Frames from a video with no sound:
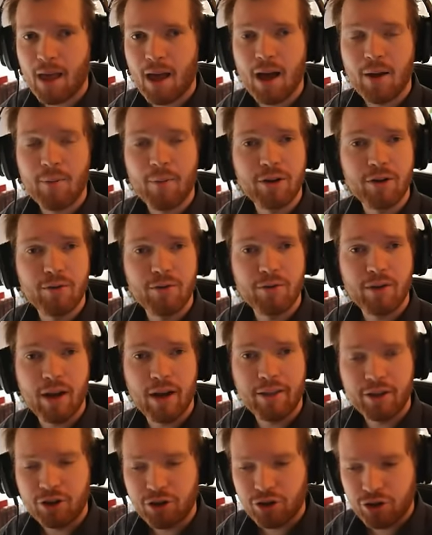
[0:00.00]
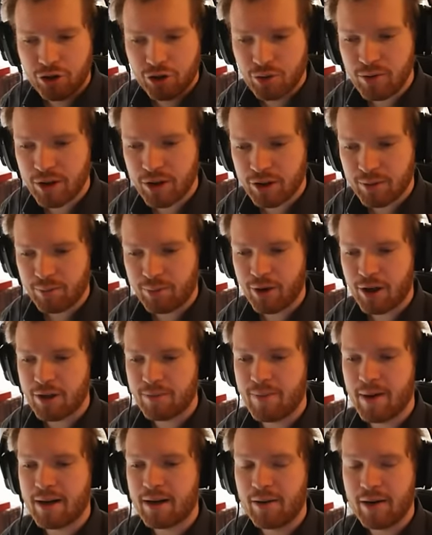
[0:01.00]
And as soon as the
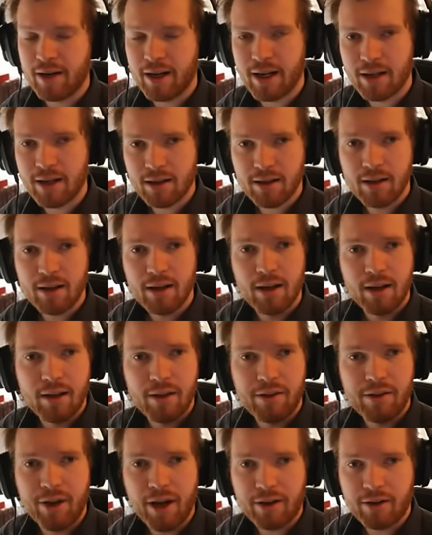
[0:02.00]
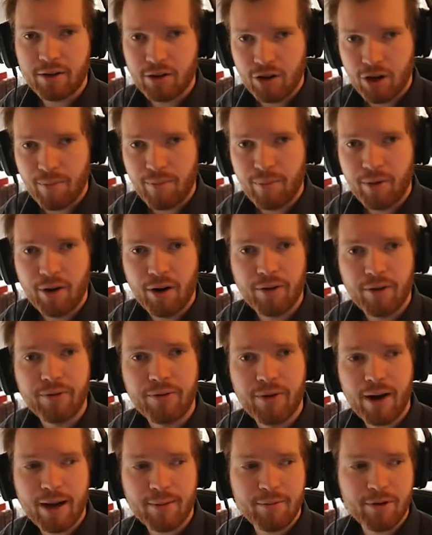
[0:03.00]
prospector hit, that number of
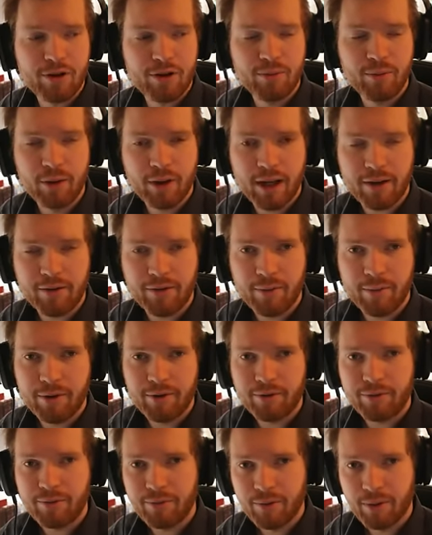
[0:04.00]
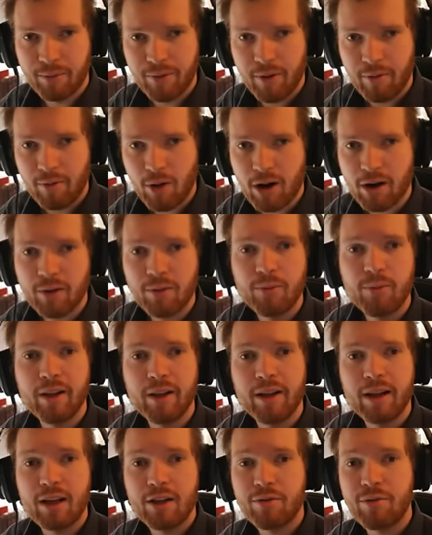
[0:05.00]
fragments you will get from the rock
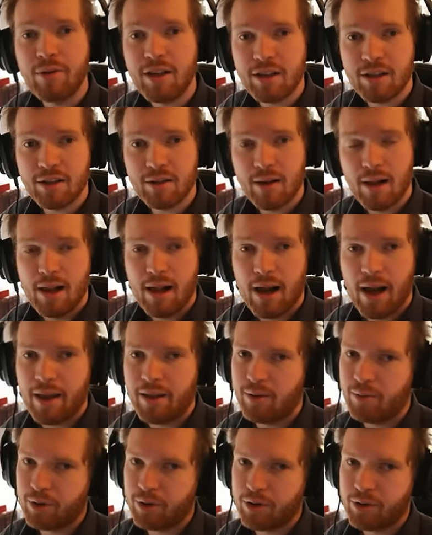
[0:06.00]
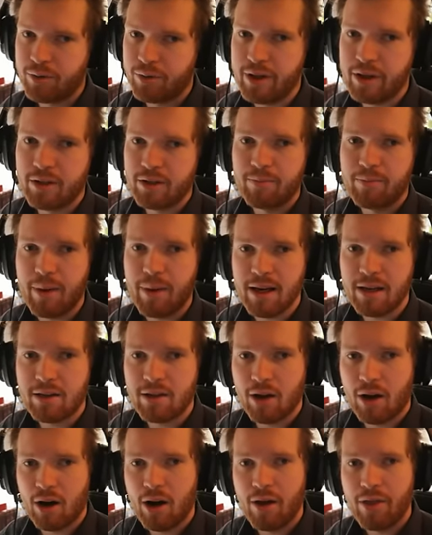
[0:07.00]
will increase. And they will increase
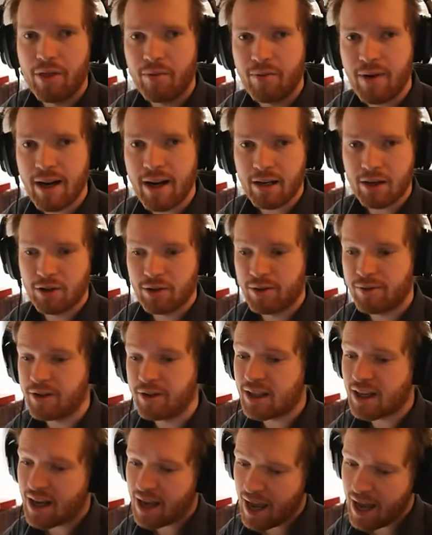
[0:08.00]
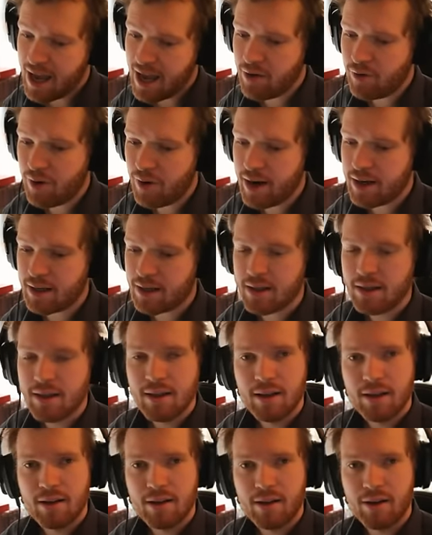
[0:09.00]
based on the rating. So if it's an A-rated
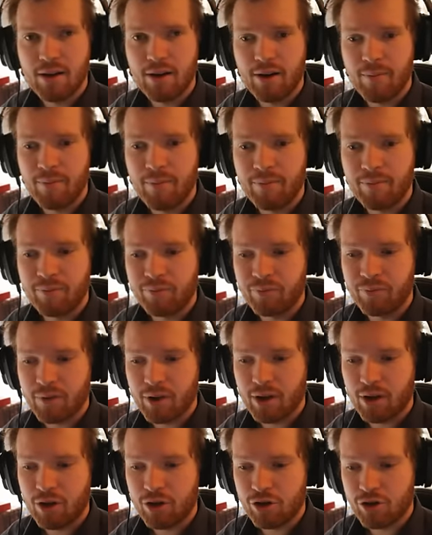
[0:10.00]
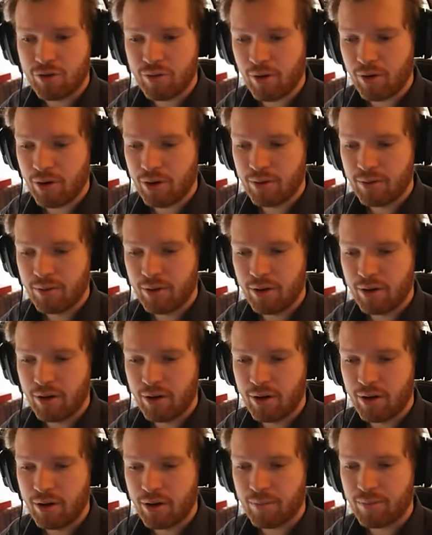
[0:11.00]
prospector
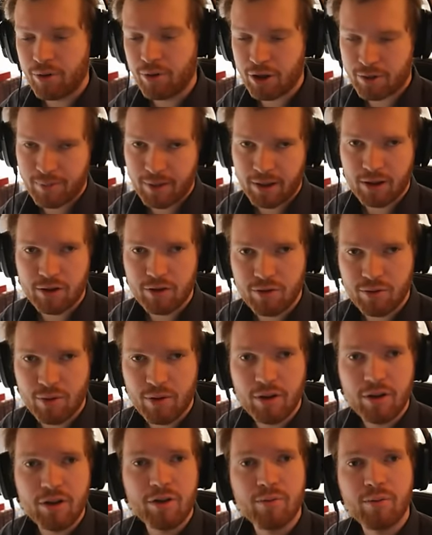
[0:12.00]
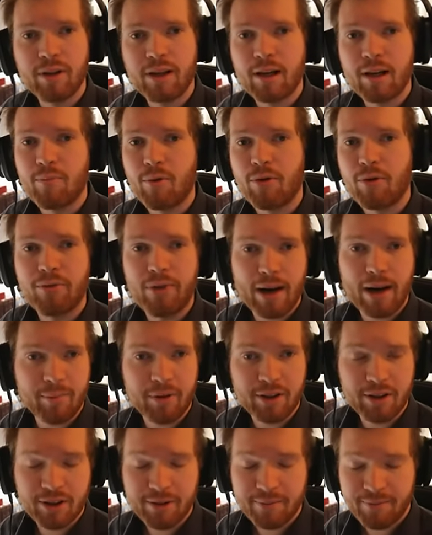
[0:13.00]
controller, you will get more
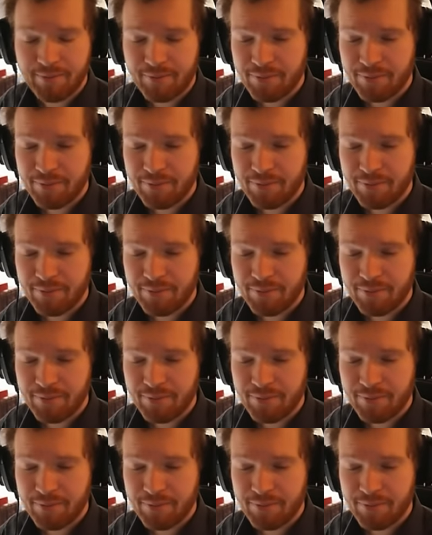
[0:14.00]
fragments.